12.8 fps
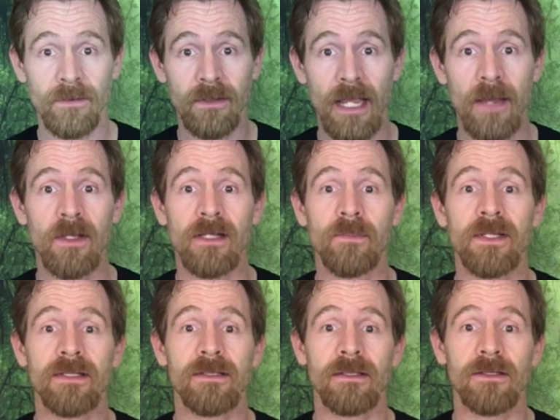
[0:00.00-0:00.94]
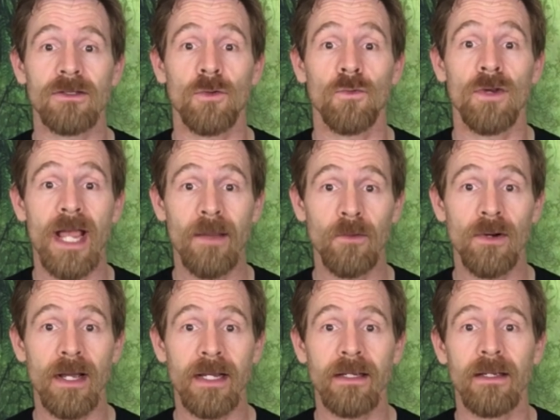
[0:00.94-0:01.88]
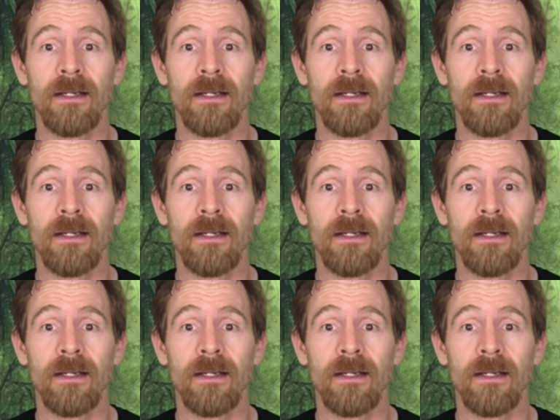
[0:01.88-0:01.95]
Hemilepistis reameri,